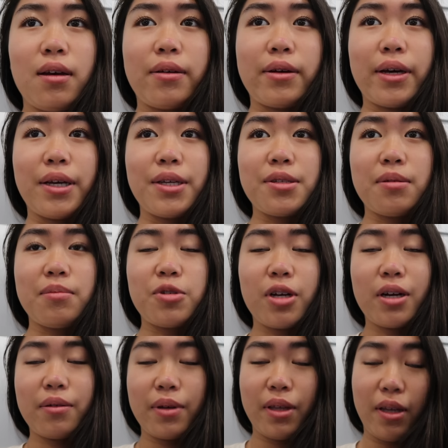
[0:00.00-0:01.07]
Okay, so I'm
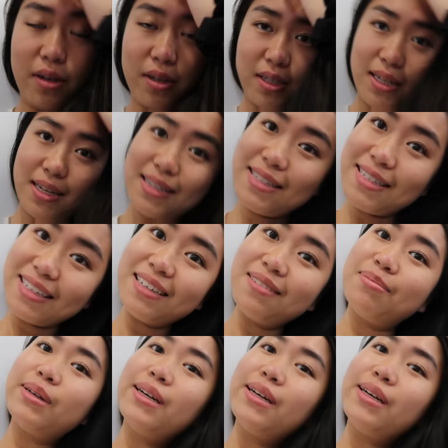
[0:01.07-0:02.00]
trying hard to get a seat,